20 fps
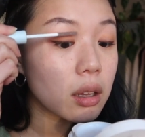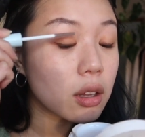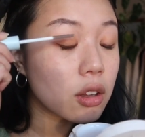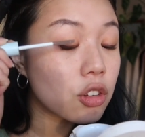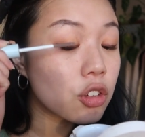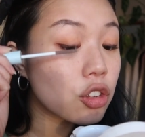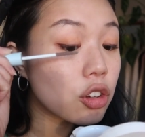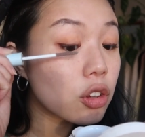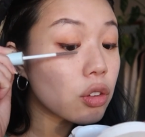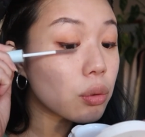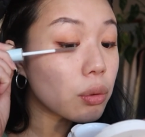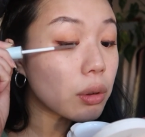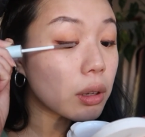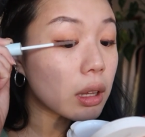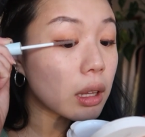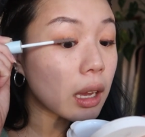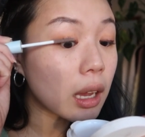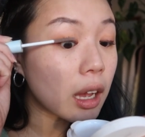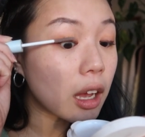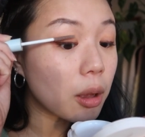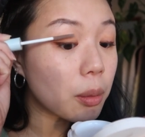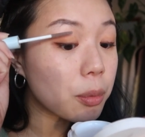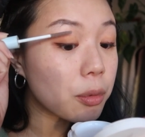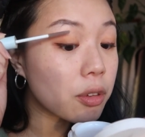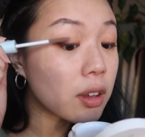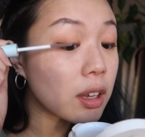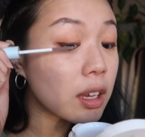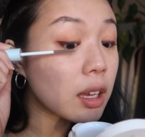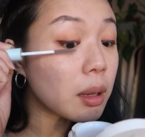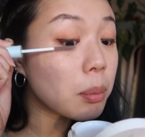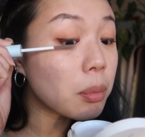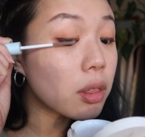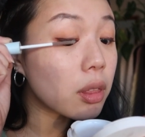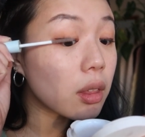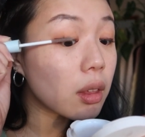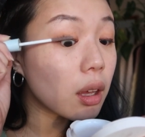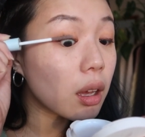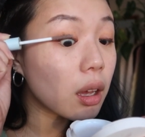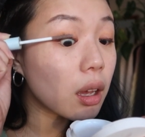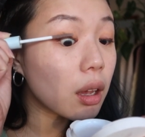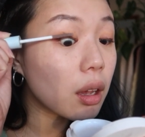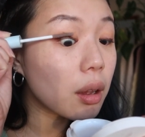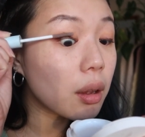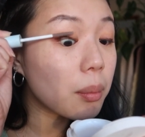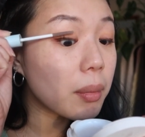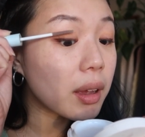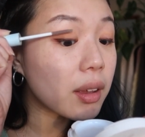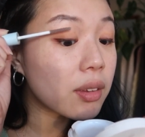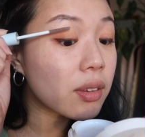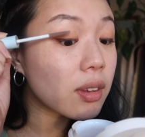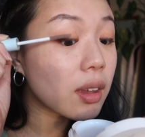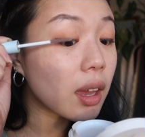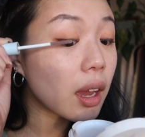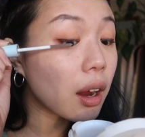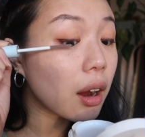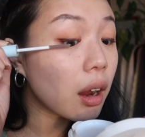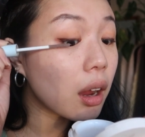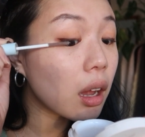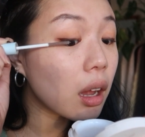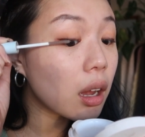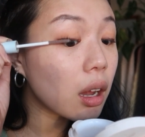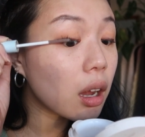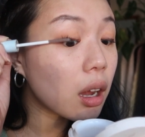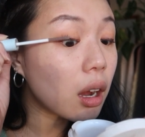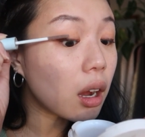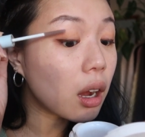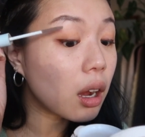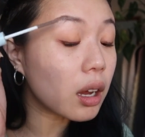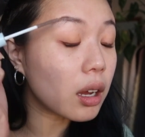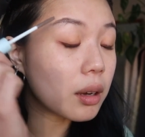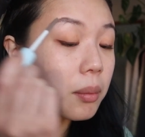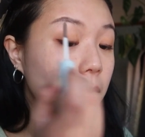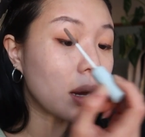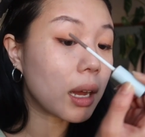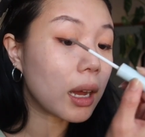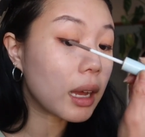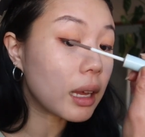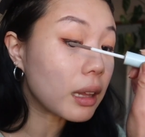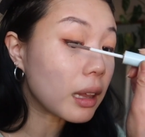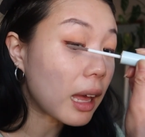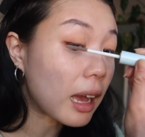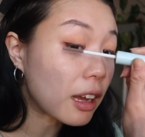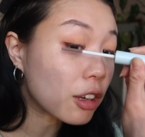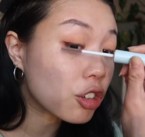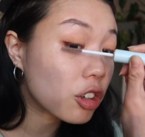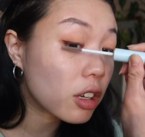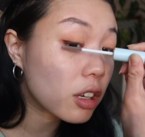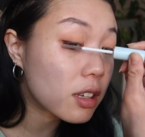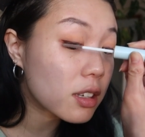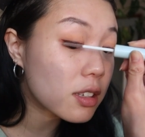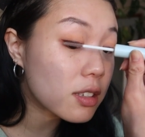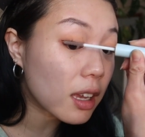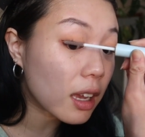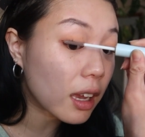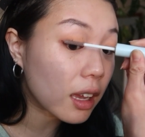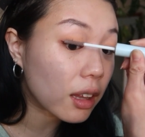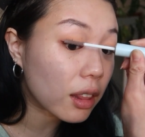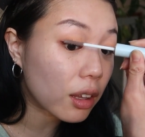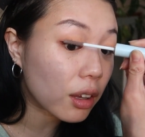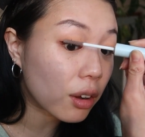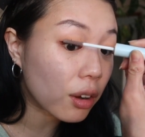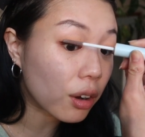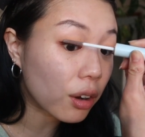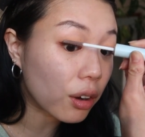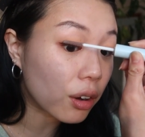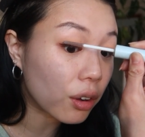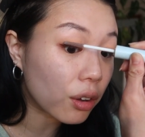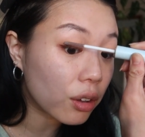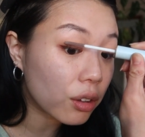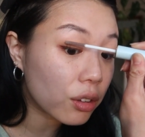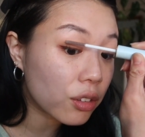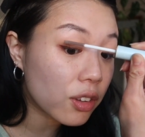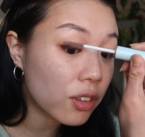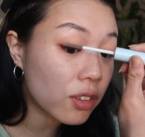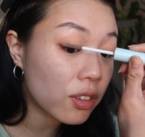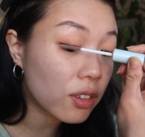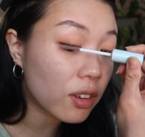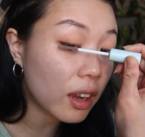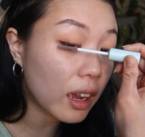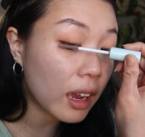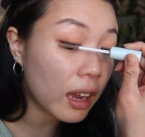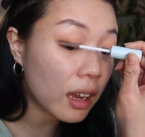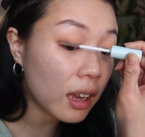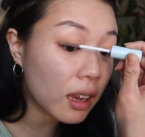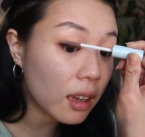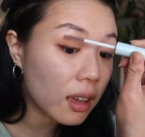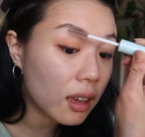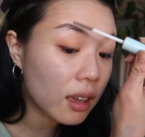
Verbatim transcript: this just really helps keep the mascara on my lashes and the curl to stay.